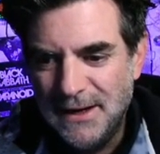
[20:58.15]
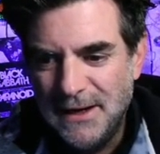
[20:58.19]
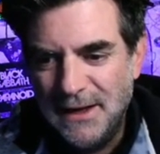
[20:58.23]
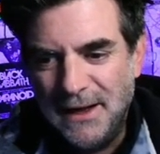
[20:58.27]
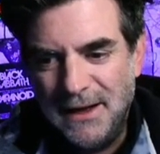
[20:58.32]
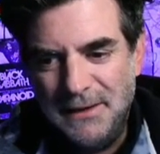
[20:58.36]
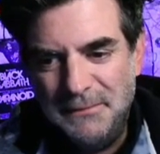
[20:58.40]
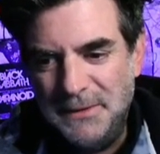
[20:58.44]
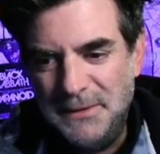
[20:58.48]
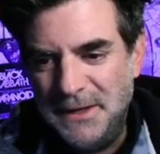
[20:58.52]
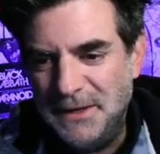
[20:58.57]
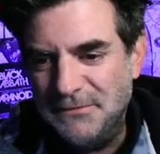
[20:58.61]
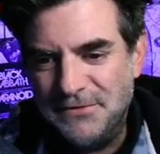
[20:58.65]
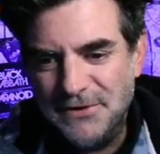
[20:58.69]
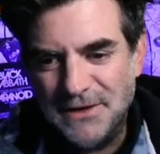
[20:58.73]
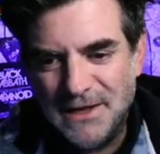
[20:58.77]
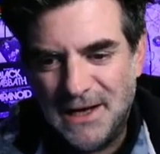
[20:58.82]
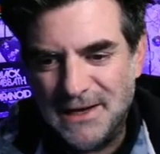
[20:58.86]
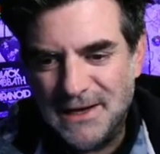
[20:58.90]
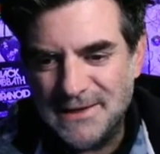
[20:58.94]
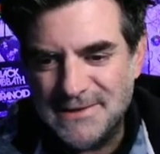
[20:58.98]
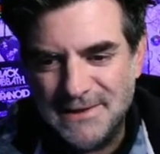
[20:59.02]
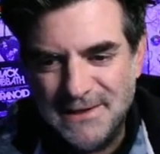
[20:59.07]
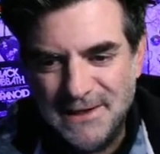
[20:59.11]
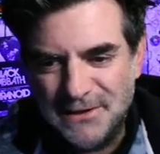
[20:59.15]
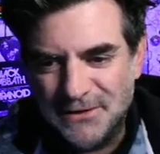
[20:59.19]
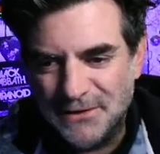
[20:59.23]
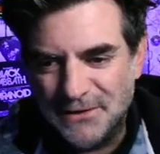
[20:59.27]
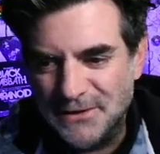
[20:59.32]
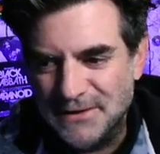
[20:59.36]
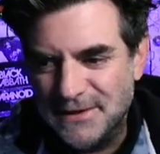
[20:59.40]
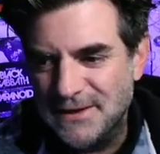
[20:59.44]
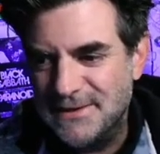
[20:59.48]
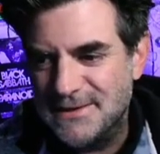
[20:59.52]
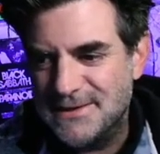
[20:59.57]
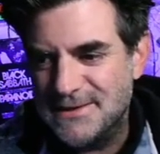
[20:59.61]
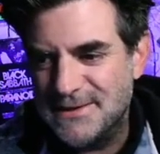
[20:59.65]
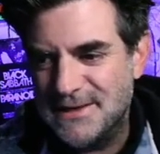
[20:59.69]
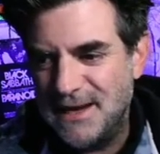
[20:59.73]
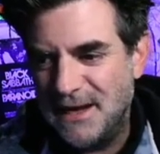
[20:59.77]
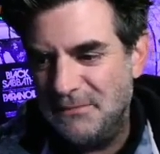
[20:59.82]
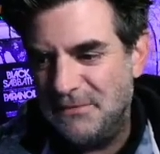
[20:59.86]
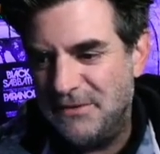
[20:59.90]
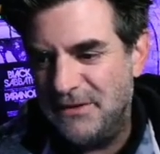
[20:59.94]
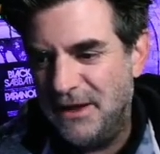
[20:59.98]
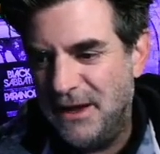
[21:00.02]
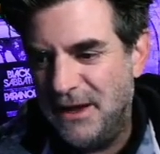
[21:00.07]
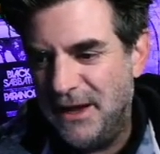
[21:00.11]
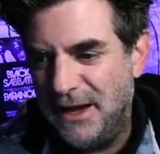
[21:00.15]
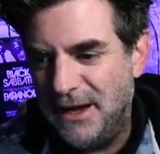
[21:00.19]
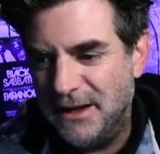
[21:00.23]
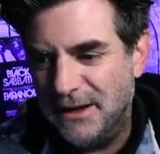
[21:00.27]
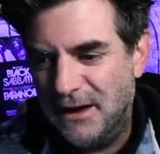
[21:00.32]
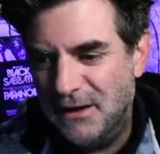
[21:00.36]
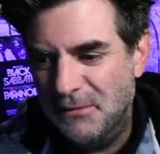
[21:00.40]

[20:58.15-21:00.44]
I mean, Velocity Girl did the same thing.